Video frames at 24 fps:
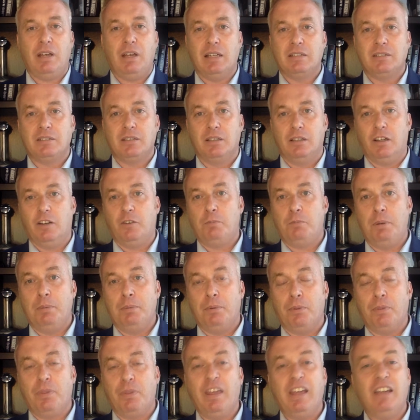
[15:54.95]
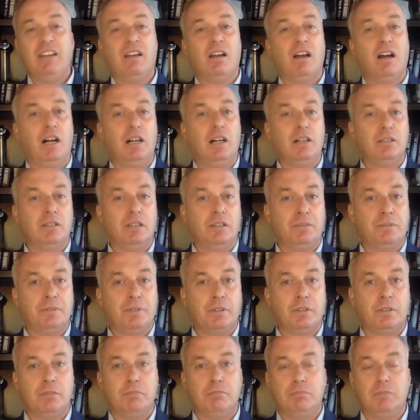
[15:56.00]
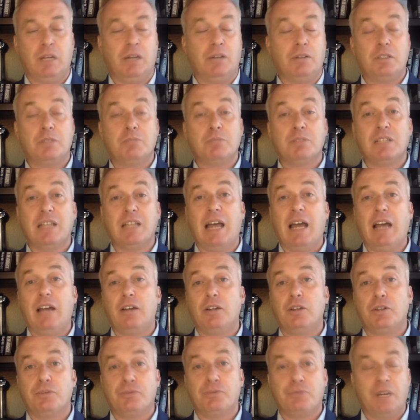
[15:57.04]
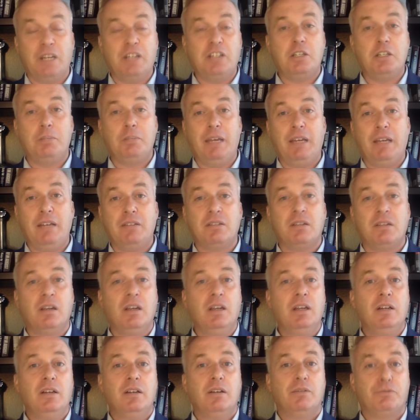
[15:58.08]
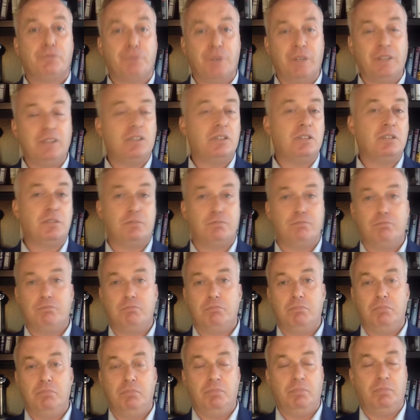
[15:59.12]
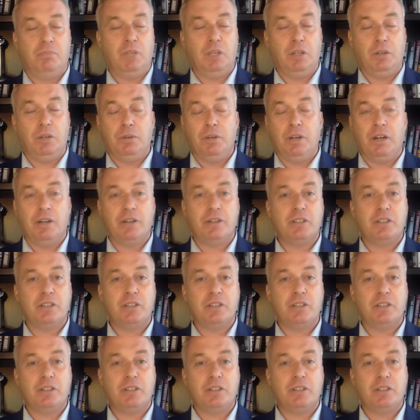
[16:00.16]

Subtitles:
as a lot of people think. I'll give her, cut her some slack on the French debates. French is, not her